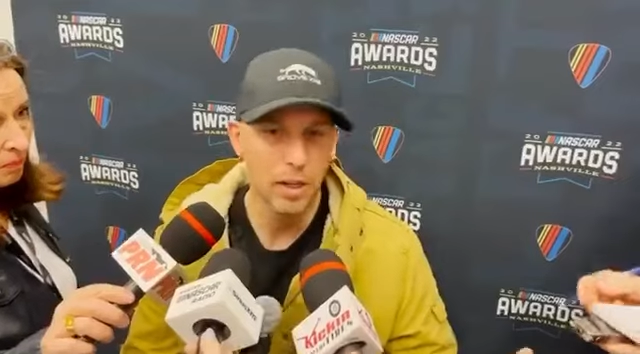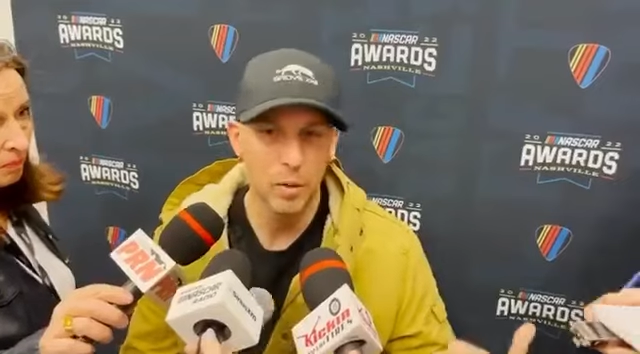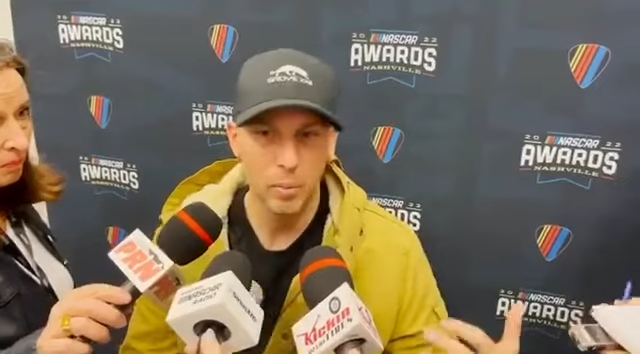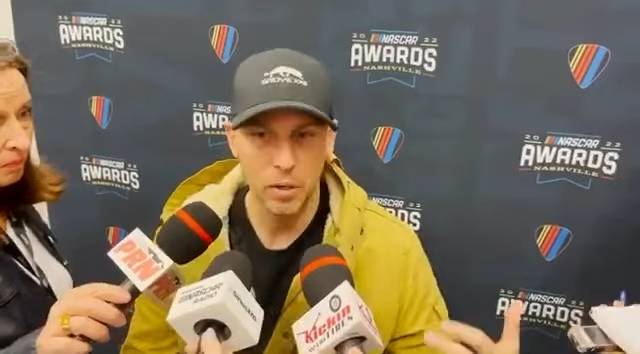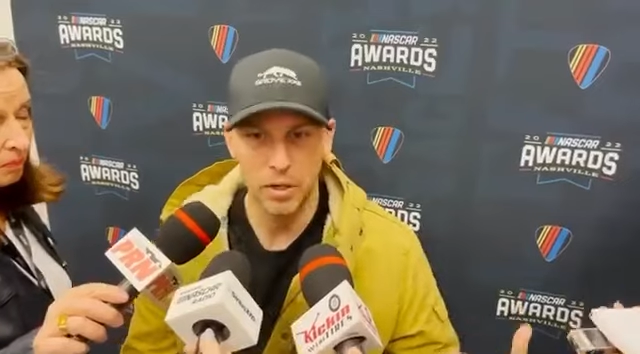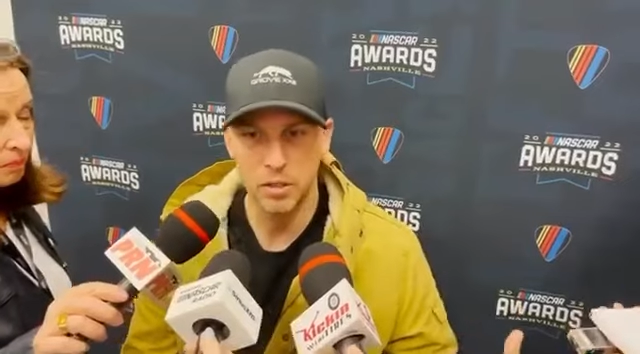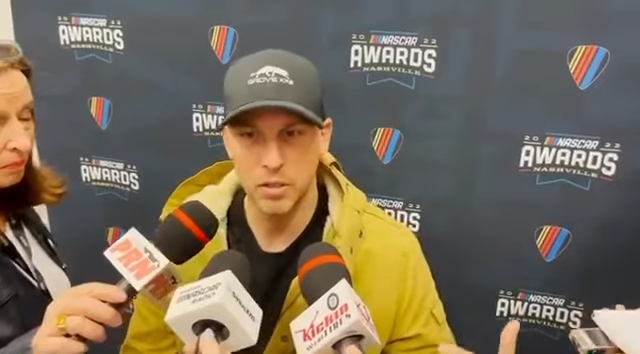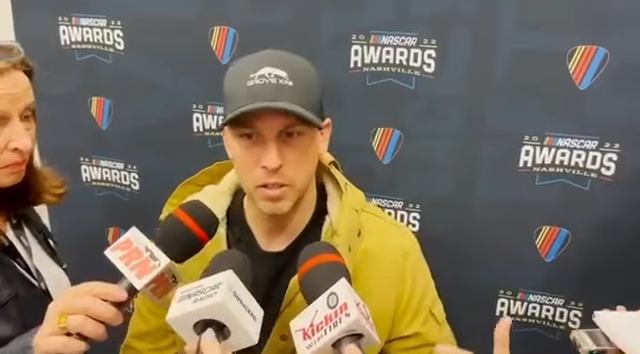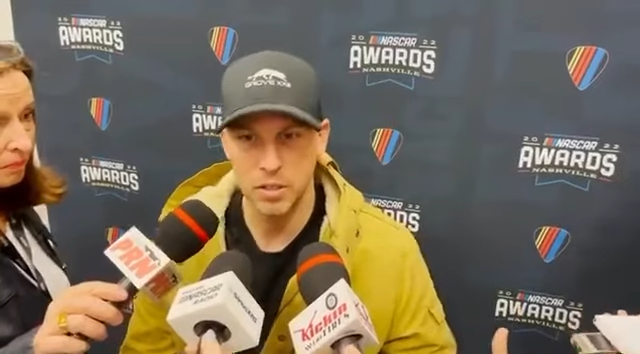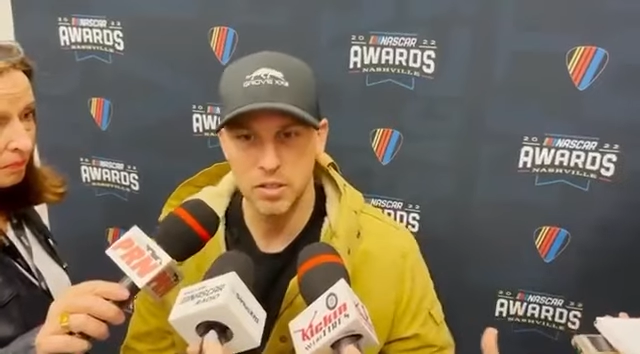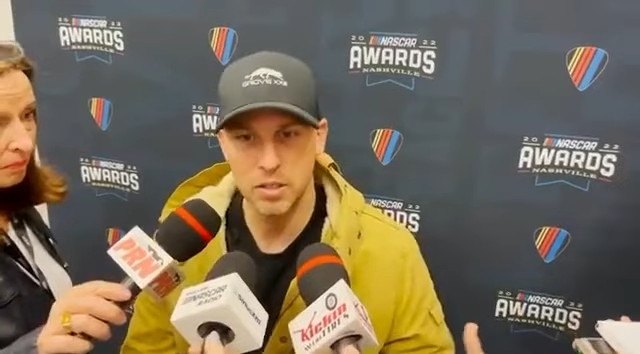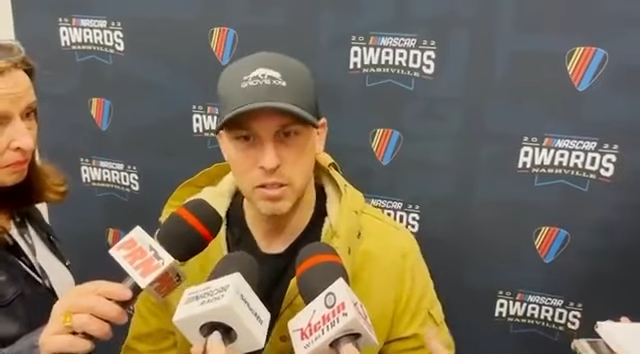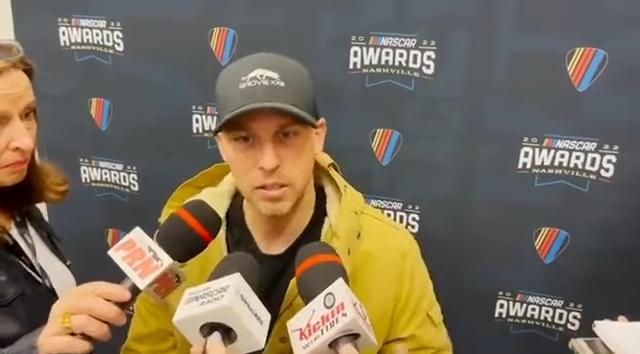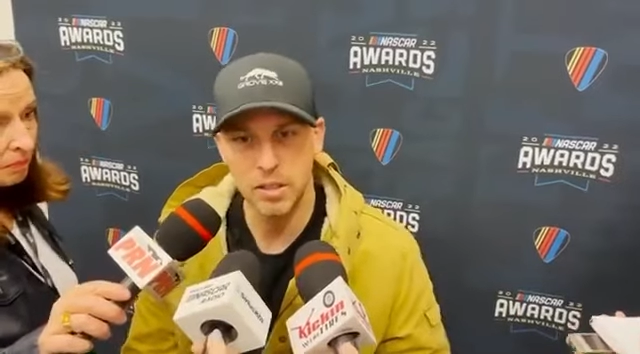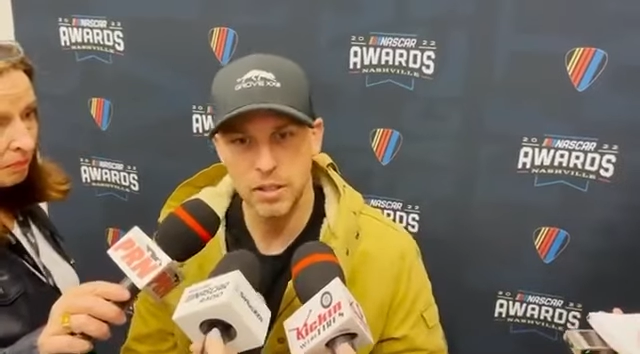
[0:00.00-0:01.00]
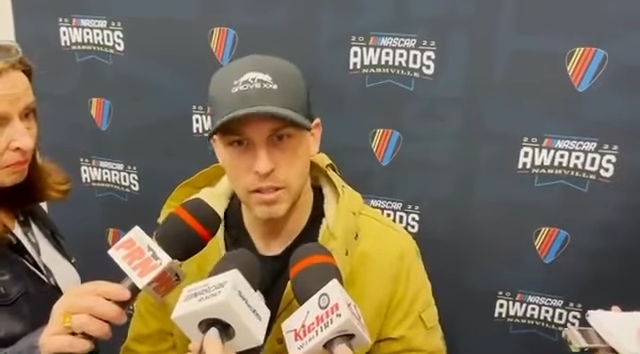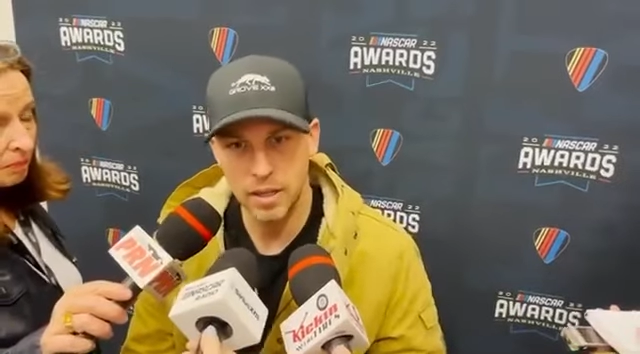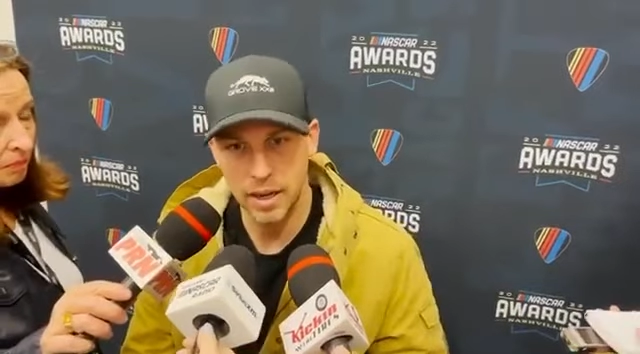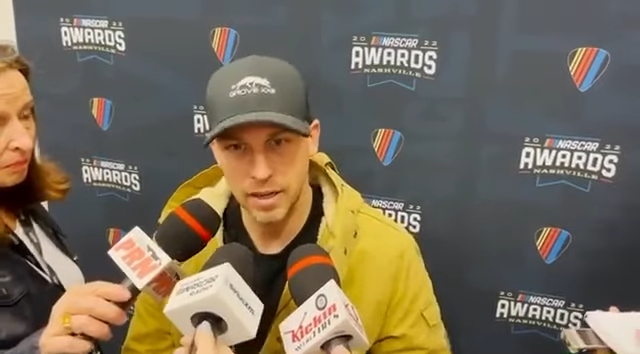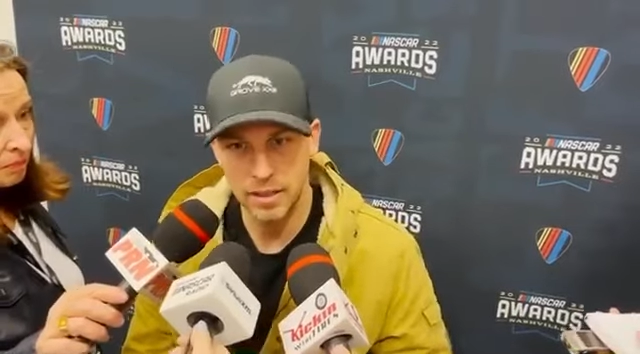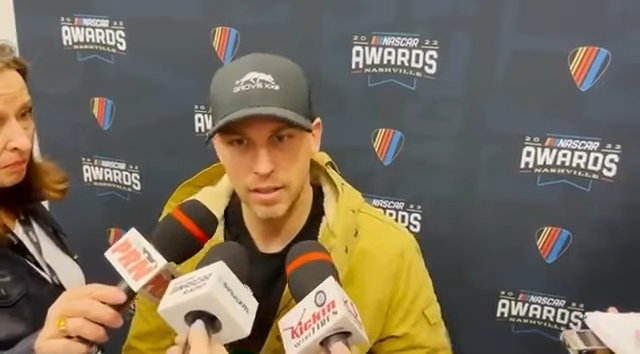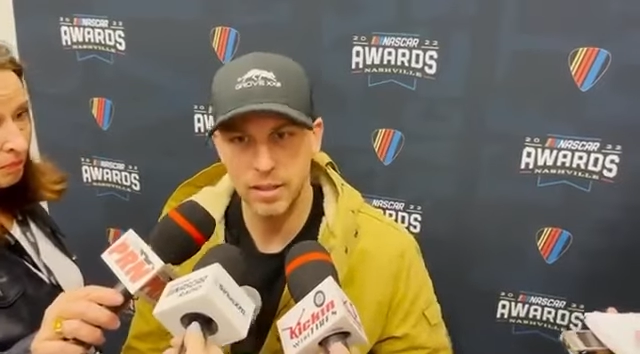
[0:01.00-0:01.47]
but it's just
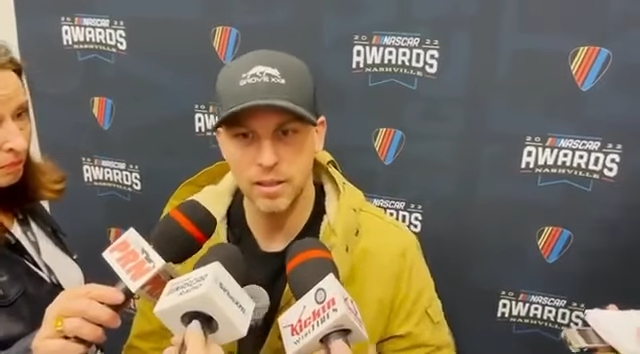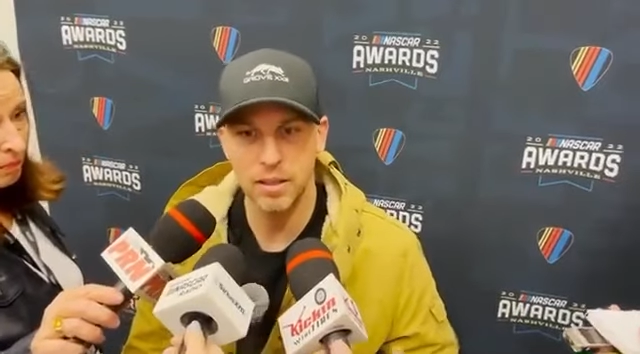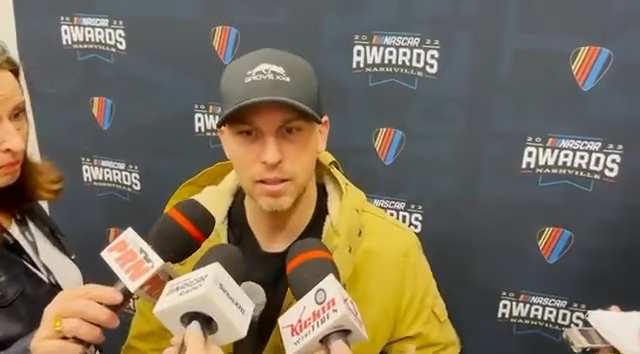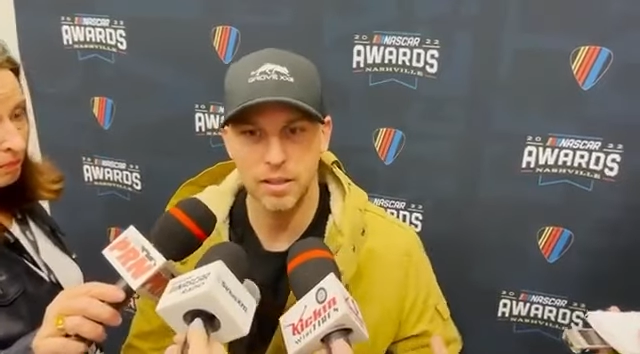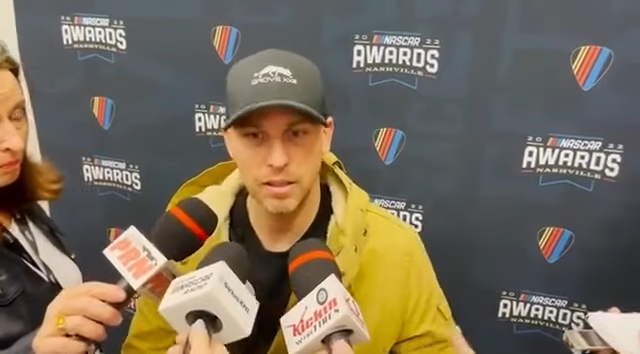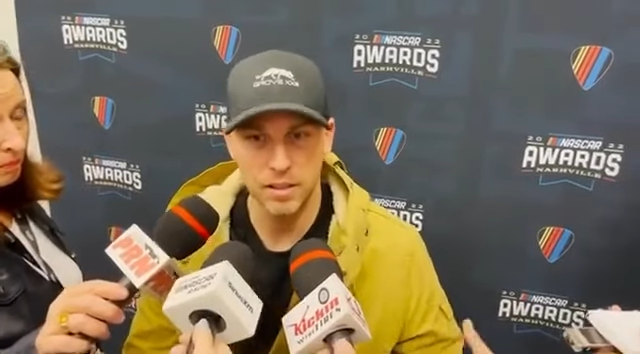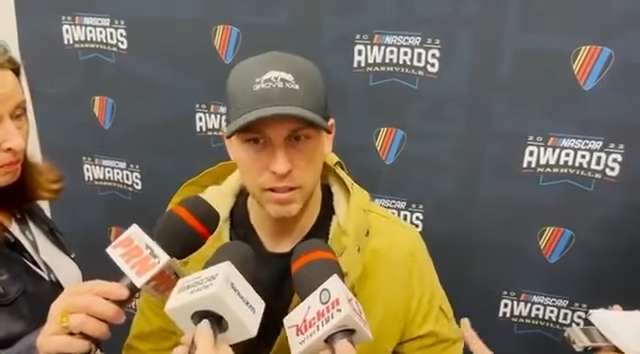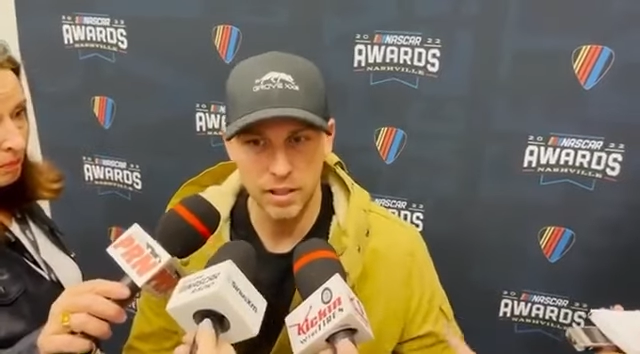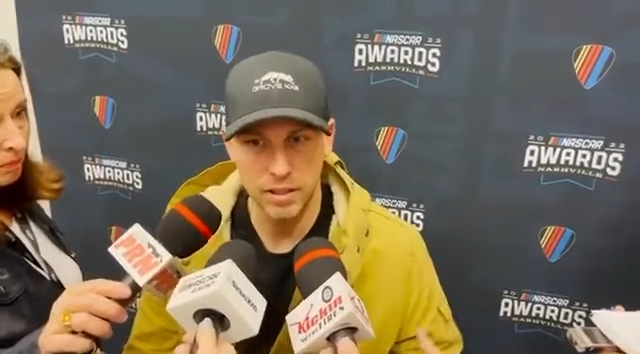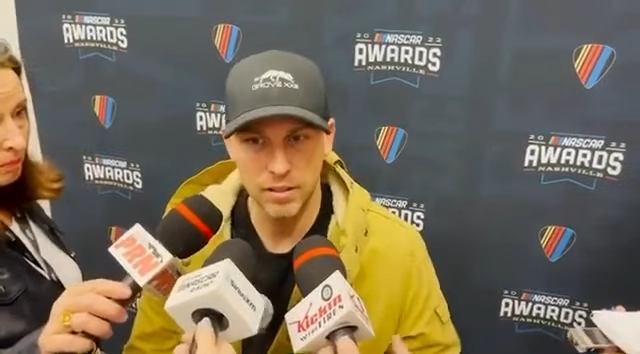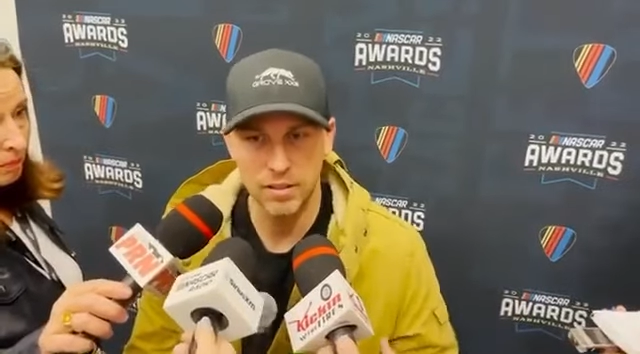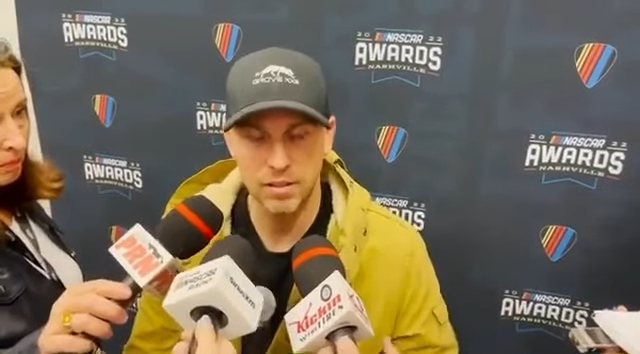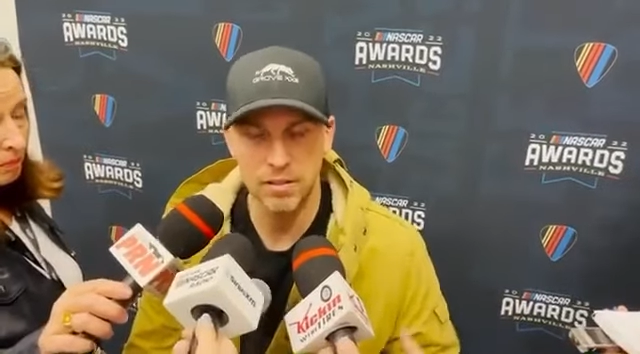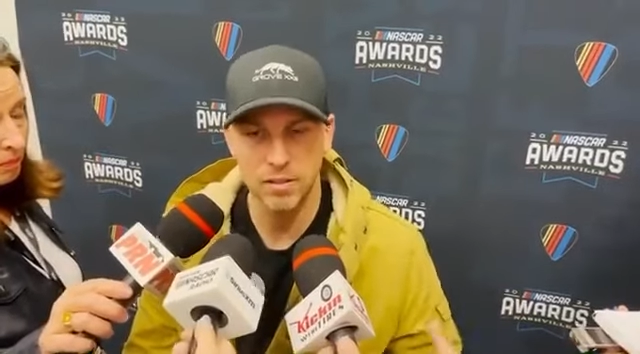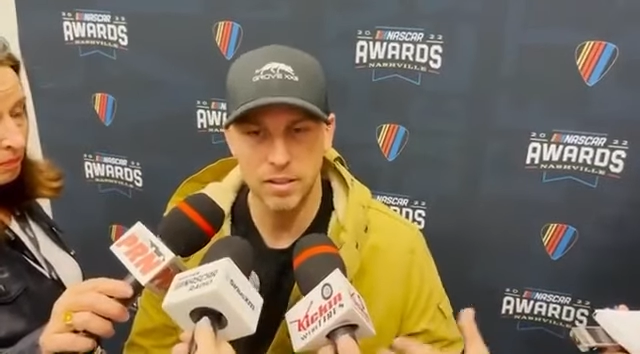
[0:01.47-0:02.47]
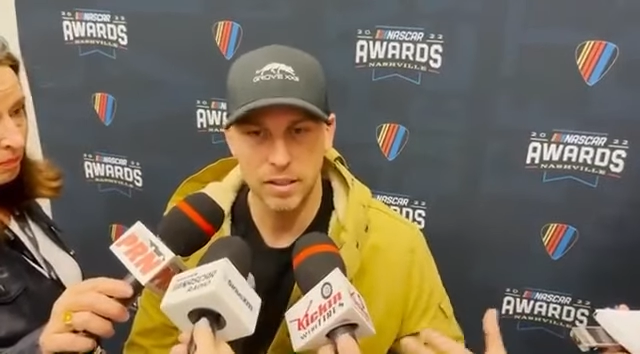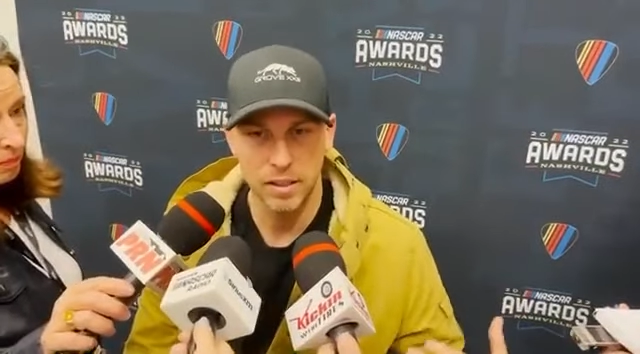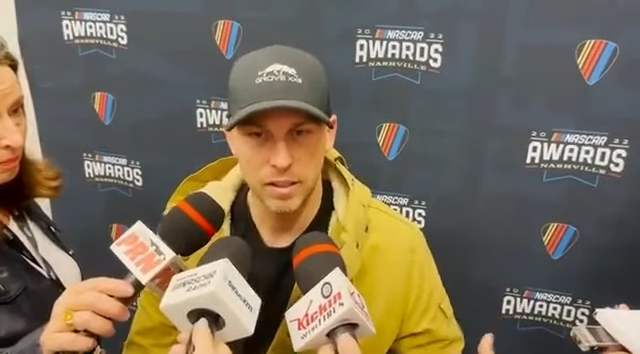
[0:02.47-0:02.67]
I think that it's